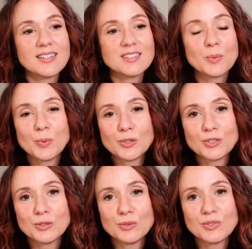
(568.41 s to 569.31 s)
simple
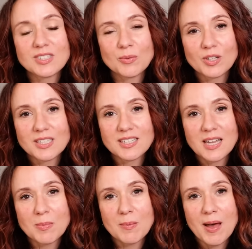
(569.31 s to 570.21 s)
tunes, they really
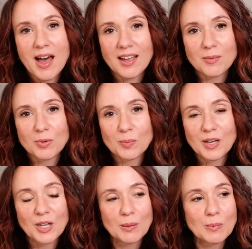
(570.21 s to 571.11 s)
take me back and put me
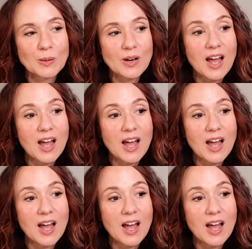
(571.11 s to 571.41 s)
in a good mood.